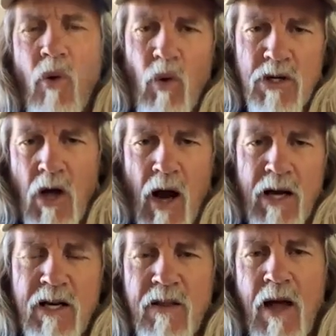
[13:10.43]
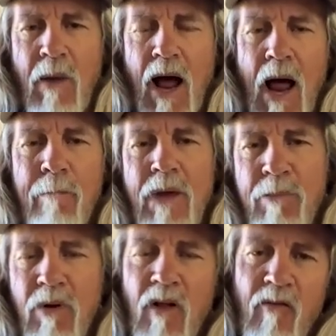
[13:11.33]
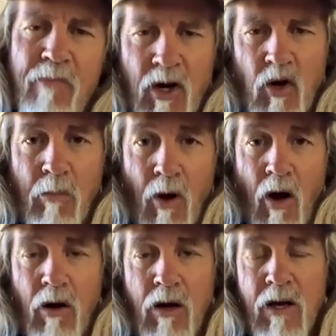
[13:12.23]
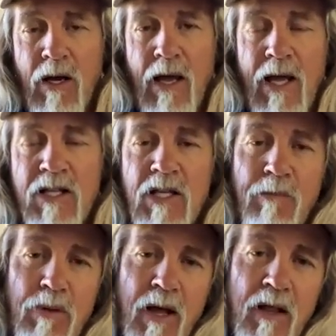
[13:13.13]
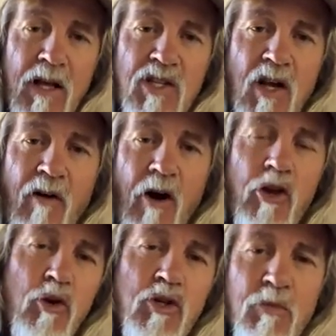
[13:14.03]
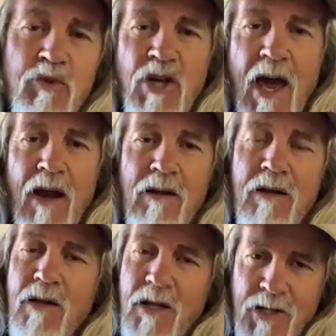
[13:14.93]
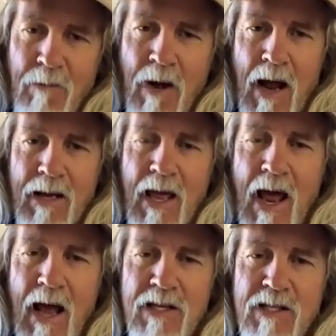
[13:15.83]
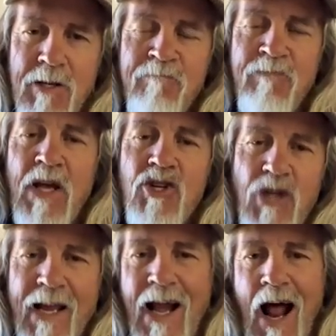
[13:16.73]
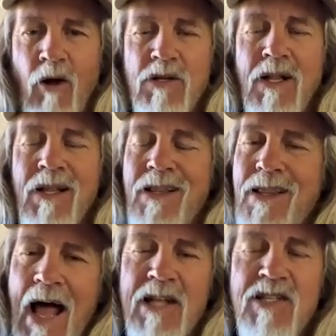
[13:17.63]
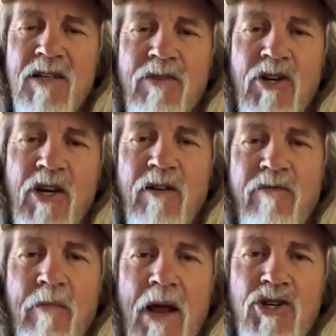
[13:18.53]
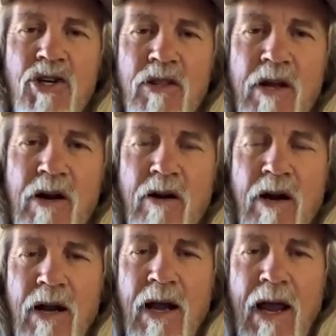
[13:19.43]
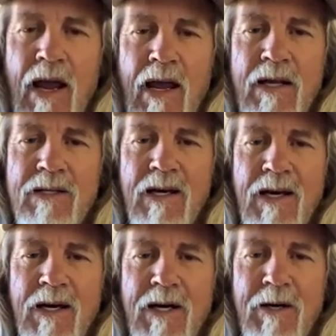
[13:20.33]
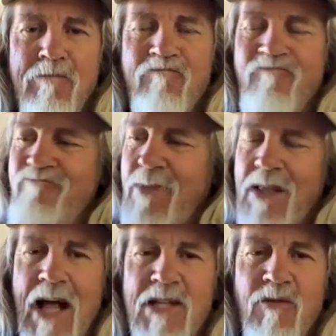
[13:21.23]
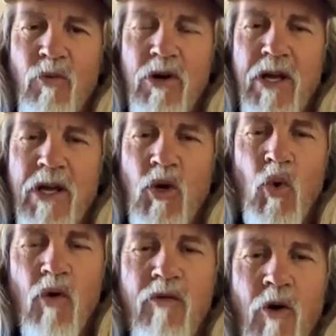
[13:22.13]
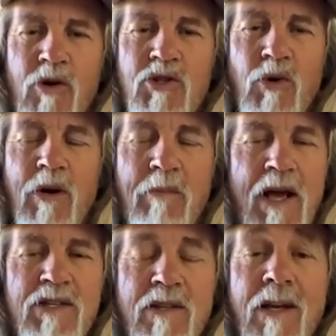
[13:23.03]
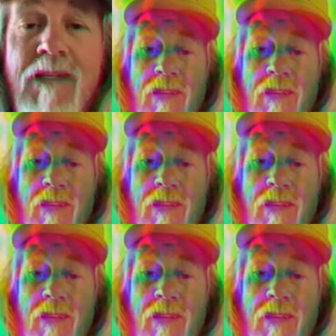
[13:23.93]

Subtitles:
it. We're talking to them on People of Pickleball. It's in the playlist of our YouTube channel. It's our podcast. Check it out. Lots of good information there. And lots of really cool folks doing amazing things.